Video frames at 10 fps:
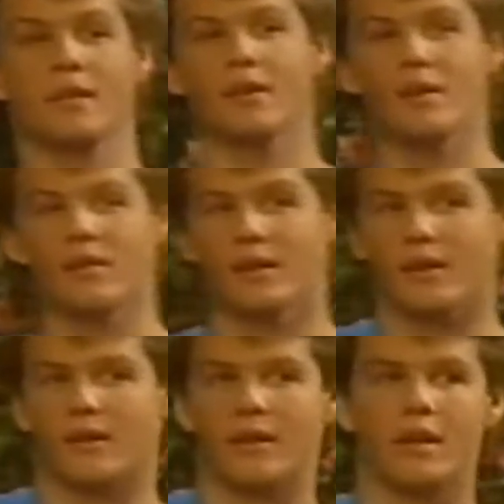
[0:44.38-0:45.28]
me to go
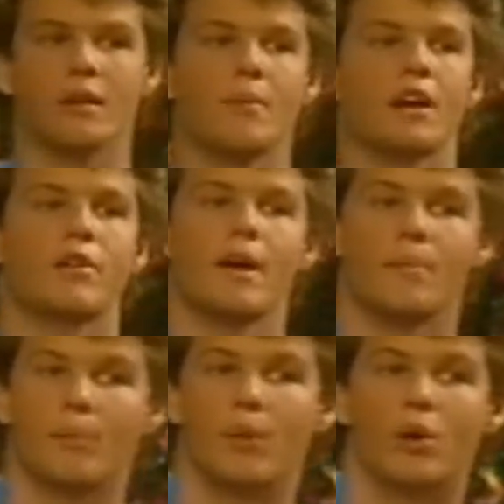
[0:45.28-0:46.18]
there. He and my
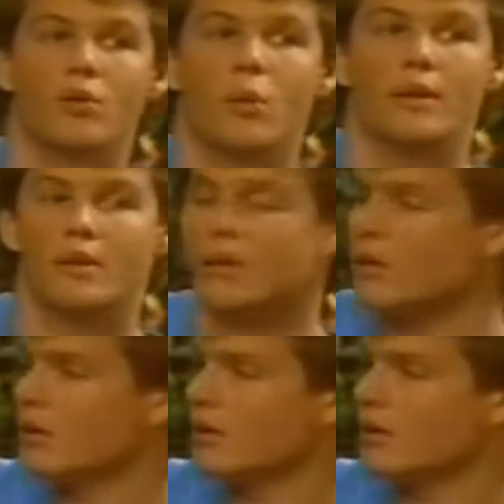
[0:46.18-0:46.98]
grandpa both went there.